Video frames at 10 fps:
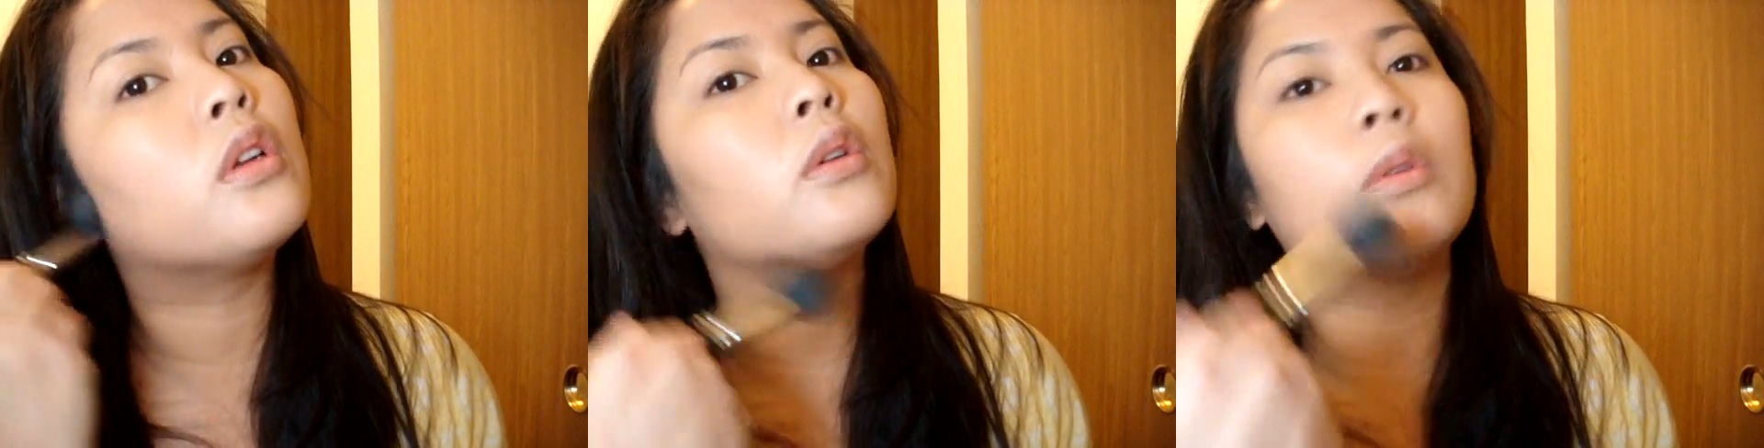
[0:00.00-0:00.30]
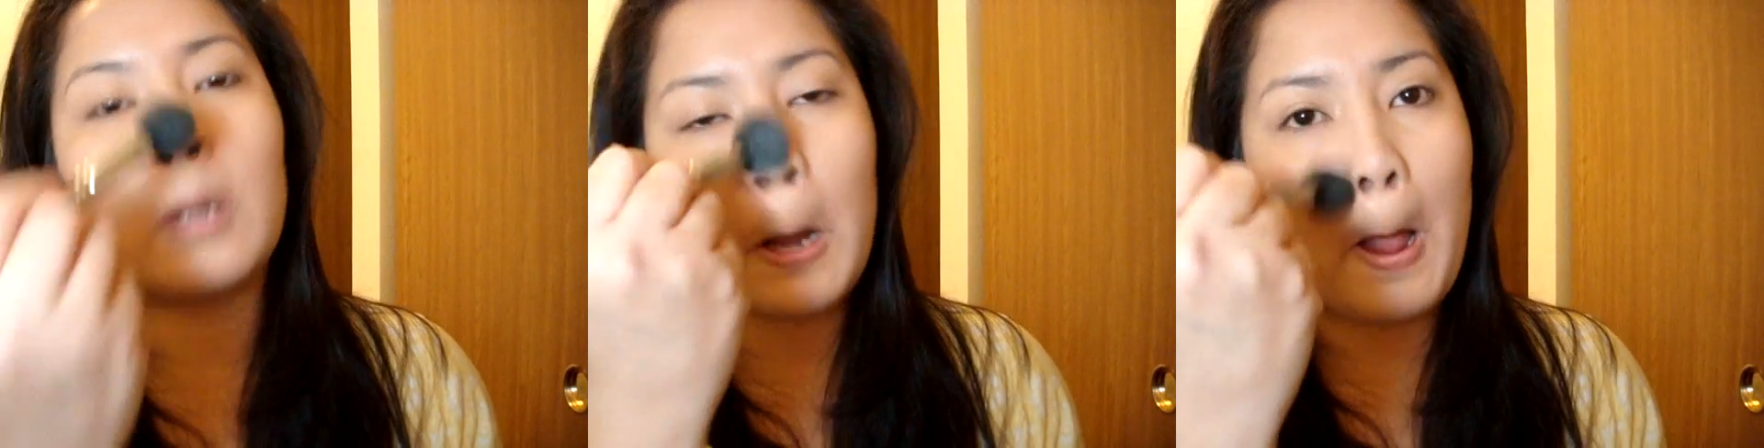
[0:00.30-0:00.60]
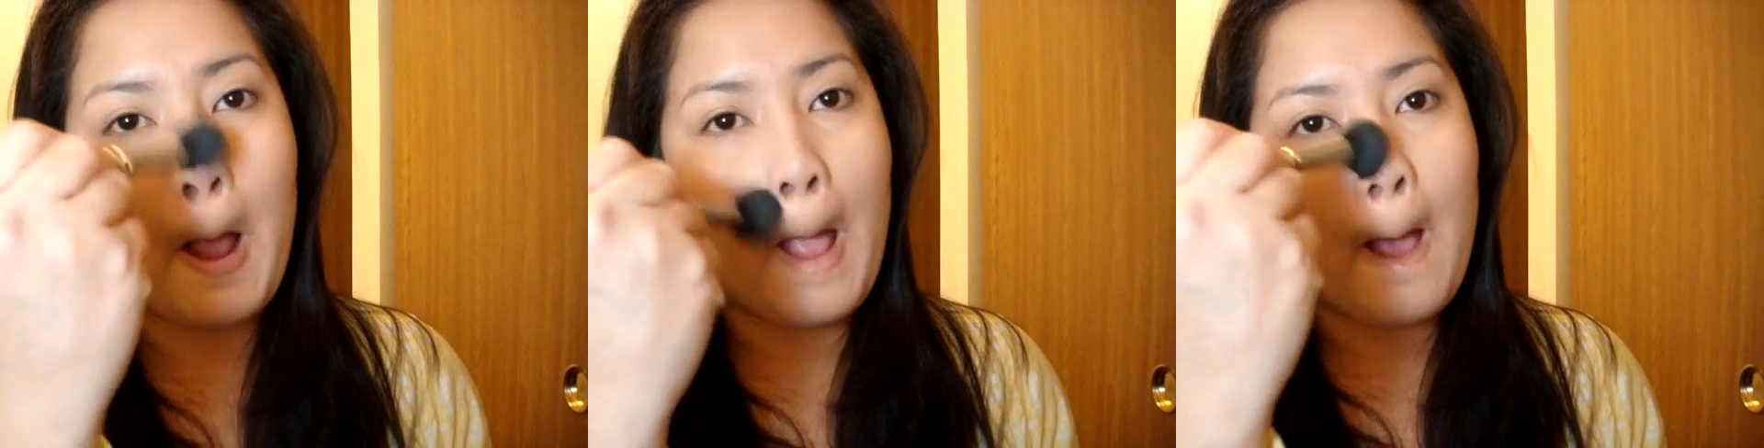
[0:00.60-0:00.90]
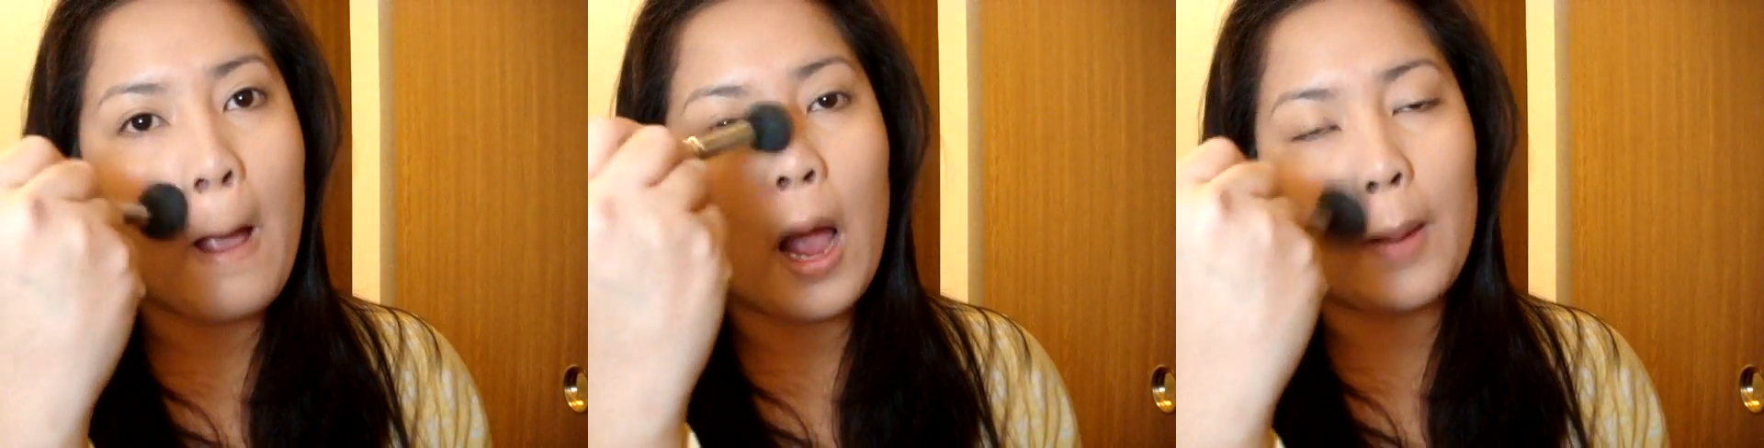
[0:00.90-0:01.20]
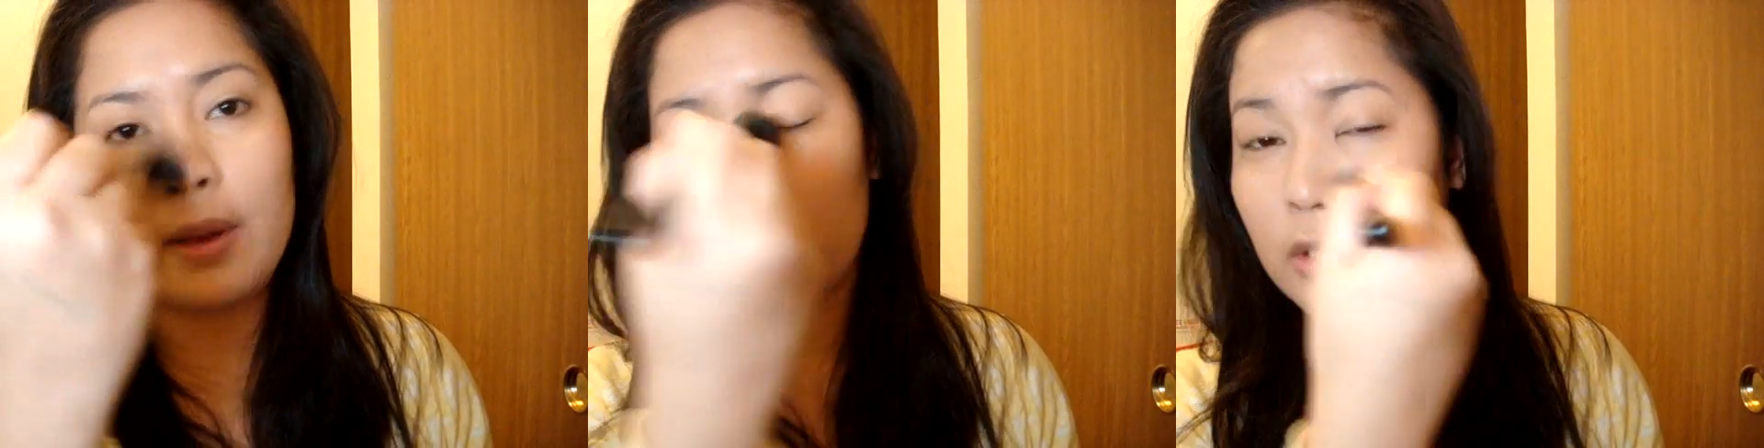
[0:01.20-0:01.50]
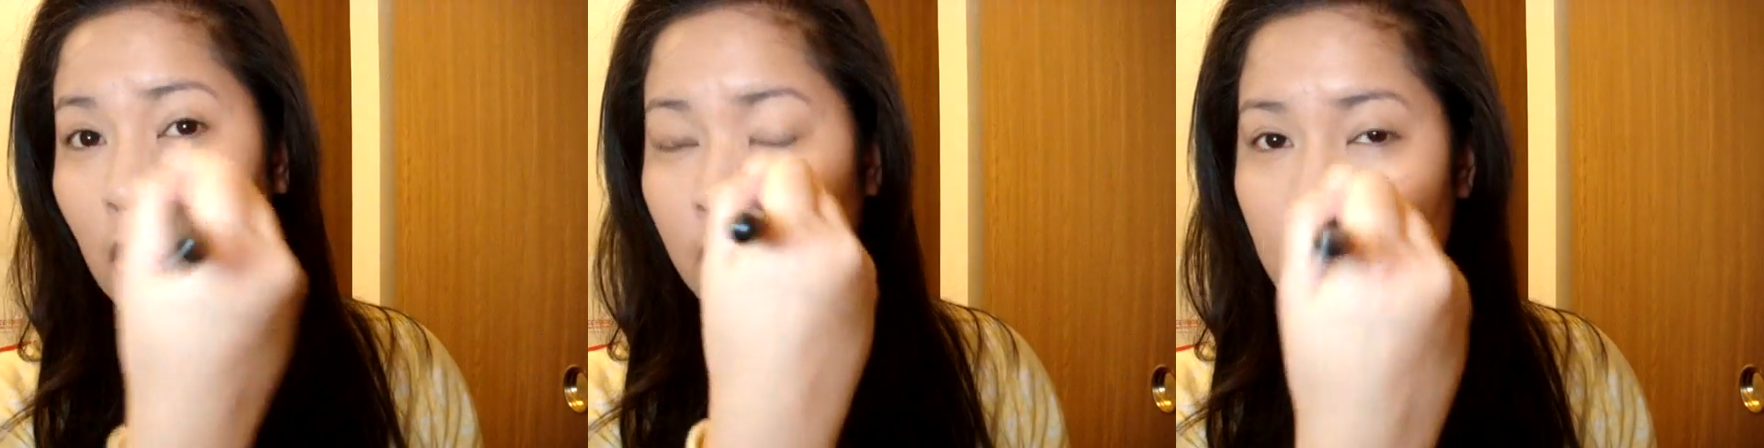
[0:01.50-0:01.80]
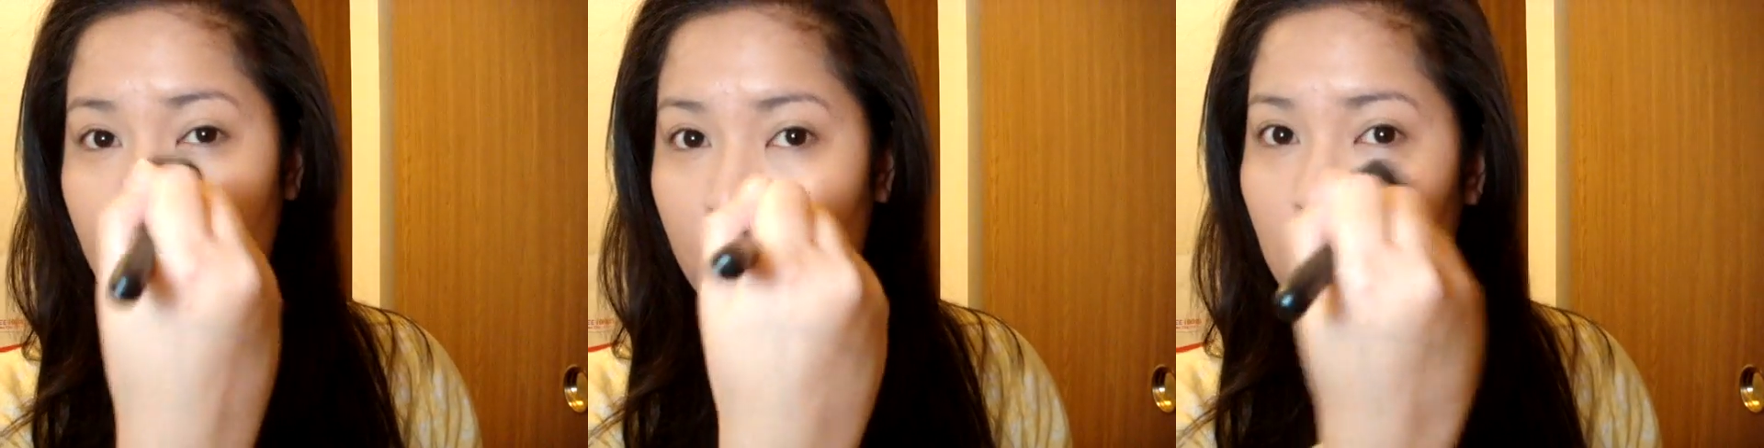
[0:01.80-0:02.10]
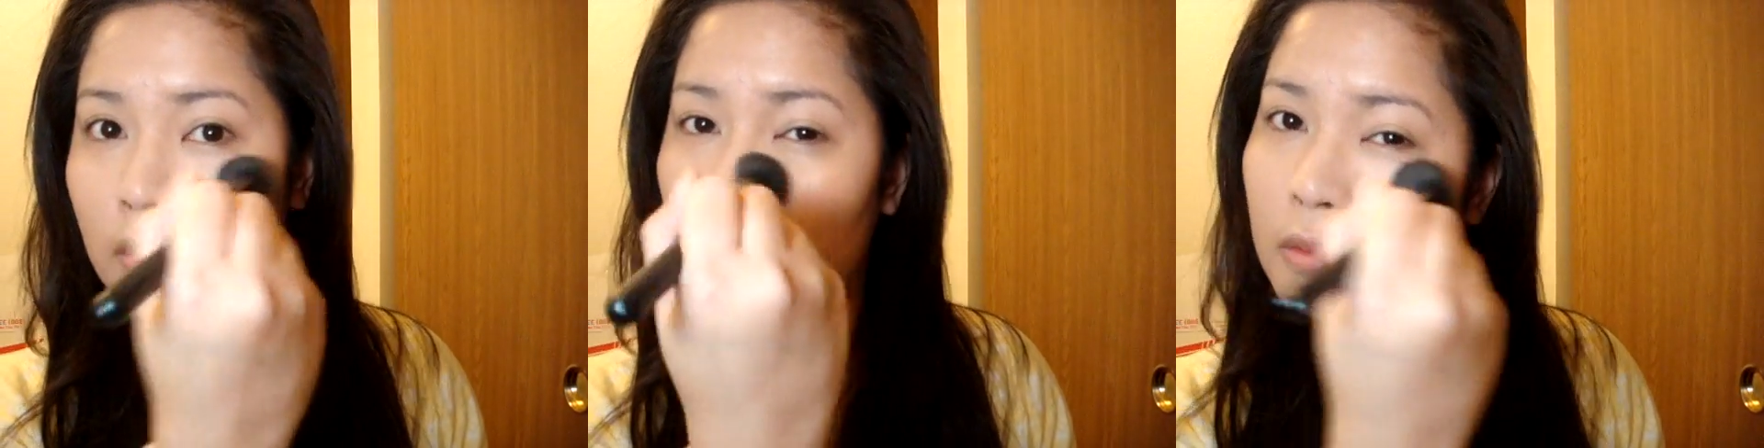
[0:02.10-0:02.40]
no, it's all even.